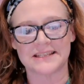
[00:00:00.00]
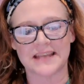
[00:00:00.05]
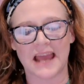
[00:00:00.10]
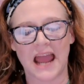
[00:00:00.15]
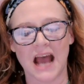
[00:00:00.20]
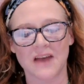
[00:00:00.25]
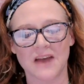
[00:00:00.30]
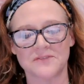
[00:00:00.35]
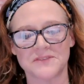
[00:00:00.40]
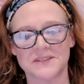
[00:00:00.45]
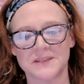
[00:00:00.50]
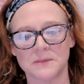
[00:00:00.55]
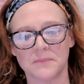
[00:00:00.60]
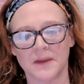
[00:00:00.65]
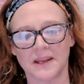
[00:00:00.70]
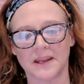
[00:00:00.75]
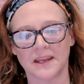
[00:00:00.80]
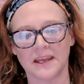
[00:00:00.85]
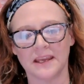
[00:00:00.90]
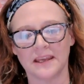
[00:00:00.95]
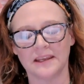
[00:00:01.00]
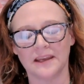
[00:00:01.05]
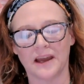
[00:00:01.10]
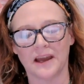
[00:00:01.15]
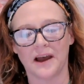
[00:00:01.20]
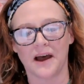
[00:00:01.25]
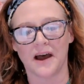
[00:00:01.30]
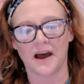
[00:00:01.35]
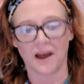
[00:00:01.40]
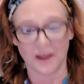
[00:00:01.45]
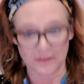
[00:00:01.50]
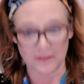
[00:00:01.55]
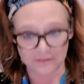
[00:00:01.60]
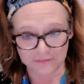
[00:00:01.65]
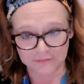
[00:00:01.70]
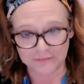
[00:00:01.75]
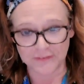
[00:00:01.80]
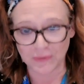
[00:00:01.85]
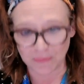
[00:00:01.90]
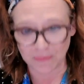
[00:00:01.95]
to have somebody
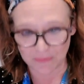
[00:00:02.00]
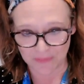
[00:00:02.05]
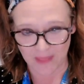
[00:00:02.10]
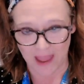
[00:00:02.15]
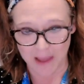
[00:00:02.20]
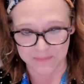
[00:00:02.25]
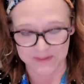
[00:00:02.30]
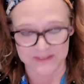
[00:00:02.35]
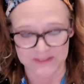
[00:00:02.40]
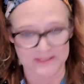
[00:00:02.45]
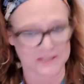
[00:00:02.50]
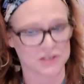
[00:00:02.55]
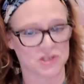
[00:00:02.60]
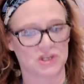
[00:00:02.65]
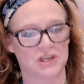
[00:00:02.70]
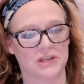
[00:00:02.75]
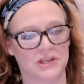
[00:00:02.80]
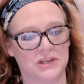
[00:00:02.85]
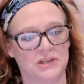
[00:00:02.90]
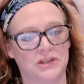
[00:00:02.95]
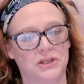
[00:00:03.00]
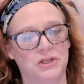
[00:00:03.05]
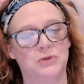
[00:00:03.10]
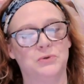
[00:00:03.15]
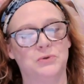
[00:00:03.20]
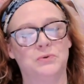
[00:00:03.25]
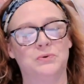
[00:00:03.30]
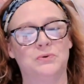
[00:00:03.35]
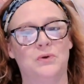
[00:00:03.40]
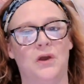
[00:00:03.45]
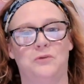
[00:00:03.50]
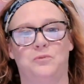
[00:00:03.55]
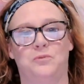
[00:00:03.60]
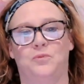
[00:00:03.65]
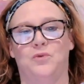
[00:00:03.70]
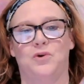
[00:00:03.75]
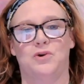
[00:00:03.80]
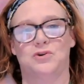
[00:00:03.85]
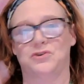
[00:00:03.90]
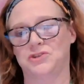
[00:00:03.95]
fill that position, you
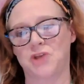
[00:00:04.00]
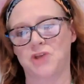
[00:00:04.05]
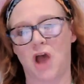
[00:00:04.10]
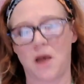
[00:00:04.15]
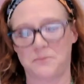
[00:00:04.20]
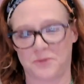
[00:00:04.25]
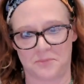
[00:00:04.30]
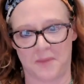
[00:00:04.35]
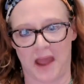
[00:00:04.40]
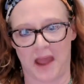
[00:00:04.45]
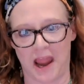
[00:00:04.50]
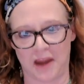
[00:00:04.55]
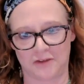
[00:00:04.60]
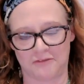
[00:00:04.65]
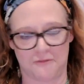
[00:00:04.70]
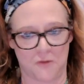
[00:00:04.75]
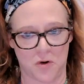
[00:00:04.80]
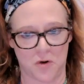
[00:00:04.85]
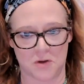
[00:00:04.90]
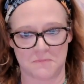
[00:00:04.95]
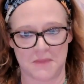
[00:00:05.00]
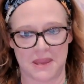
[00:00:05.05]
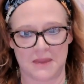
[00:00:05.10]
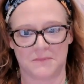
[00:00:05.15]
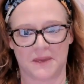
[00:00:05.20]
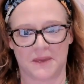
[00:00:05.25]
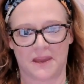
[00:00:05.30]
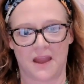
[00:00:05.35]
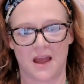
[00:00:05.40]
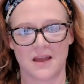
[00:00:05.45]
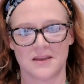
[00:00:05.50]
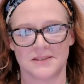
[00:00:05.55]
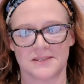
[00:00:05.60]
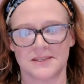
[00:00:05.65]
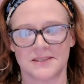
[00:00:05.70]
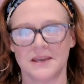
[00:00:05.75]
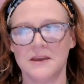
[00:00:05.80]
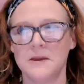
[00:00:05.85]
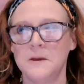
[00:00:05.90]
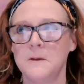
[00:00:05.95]
were top of mind for me
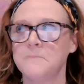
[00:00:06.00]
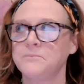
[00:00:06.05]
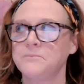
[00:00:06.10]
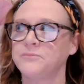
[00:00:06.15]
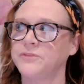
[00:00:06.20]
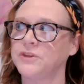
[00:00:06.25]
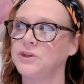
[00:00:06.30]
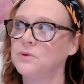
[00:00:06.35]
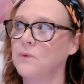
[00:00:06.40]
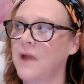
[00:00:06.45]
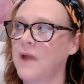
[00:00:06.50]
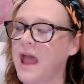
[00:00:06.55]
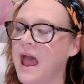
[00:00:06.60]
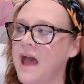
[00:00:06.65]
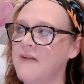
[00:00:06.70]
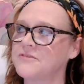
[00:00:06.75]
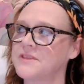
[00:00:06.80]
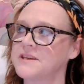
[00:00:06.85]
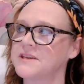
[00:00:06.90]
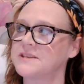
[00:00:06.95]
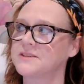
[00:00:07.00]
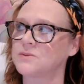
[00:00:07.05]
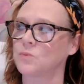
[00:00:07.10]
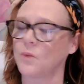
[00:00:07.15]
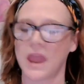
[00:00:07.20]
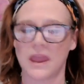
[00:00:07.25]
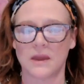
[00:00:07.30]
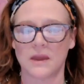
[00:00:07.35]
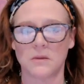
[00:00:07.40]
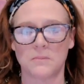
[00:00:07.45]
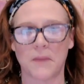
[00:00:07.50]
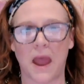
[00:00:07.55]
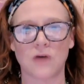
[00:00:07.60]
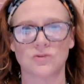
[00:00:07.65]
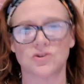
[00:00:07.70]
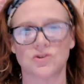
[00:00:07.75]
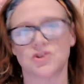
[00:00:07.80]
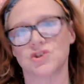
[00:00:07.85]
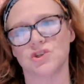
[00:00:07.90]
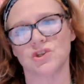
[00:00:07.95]
because you have this way
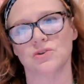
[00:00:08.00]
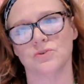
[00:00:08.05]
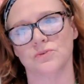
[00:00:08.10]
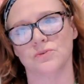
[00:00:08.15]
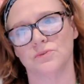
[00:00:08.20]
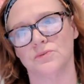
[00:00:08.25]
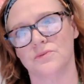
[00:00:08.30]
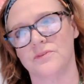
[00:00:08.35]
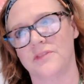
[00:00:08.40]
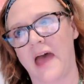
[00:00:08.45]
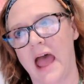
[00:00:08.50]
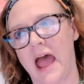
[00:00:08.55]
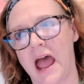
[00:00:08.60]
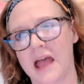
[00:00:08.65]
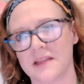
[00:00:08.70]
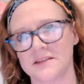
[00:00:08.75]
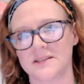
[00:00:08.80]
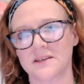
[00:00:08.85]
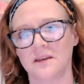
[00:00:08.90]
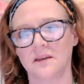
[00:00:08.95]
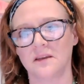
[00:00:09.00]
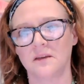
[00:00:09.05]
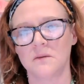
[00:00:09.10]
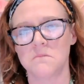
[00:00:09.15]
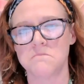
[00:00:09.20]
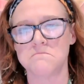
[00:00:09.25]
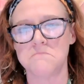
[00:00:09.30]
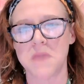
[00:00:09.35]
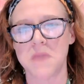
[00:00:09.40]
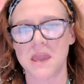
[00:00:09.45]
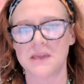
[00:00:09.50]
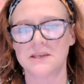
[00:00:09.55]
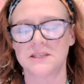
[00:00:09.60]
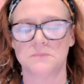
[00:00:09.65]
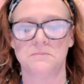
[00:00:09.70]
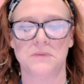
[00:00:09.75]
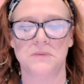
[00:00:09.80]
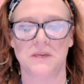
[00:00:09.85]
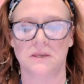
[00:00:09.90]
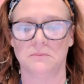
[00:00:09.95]
about you that
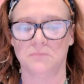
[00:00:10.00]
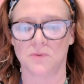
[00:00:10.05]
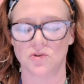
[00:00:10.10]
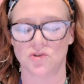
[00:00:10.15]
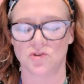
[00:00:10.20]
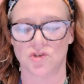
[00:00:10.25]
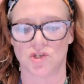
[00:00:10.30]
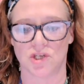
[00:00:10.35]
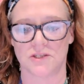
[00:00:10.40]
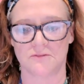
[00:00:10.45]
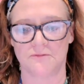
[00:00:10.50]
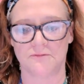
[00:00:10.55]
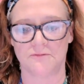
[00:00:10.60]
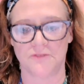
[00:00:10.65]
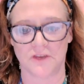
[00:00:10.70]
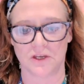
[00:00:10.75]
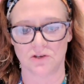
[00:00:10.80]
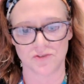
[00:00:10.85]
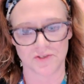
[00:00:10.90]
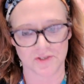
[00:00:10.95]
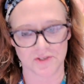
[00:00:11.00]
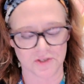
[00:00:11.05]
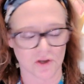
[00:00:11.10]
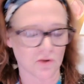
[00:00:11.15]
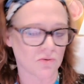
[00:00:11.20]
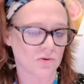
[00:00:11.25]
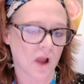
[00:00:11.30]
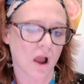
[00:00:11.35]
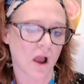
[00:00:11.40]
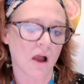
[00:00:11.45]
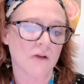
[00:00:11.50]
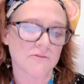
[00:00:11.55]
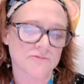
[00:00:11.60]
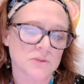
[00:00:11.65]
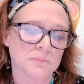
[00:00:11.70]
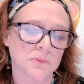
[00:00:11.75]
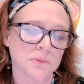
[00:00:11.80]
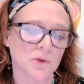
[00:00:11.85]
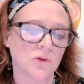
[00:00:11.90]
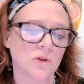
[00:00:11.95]
makes people just feel so
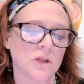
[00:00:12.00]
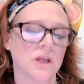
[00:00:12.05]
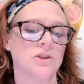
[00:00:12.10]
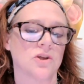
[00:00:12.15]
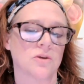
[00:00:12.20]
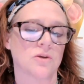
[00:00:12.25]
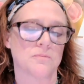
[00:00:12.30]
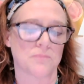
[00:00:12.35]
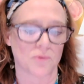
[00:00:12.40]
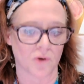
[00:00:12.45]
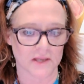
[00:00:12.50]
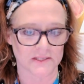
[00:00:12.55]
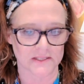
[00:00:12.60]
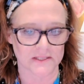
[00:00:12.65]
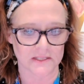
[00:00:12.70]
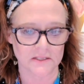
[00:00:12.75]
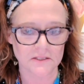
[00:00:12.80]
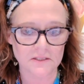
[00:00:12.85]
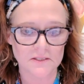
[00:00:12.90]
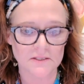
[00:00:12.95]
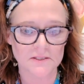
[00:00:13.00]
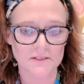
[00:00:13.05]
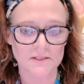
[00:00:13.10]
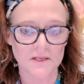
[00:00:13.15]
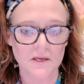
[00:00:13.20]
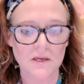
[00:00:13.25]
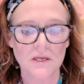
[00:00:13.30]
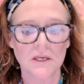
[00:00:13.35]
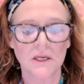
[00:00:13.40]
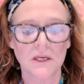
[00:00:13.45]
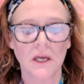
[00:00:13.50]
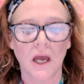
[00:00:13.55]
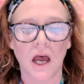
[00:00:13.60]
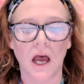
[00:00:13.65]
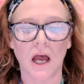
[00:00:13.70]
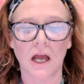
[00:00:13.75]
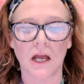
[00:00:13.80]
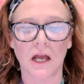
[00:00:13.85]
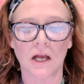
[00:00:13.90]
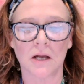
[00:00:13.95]
comfortable in your presence.
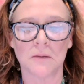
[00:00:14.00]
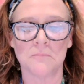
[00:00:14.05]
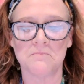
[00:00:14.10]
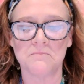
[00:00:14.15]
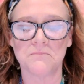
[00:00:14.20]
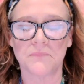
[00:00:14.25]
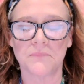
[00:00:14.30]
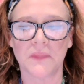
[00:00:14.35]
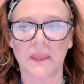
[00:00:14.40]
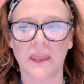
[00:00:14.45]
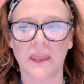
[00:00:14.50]
And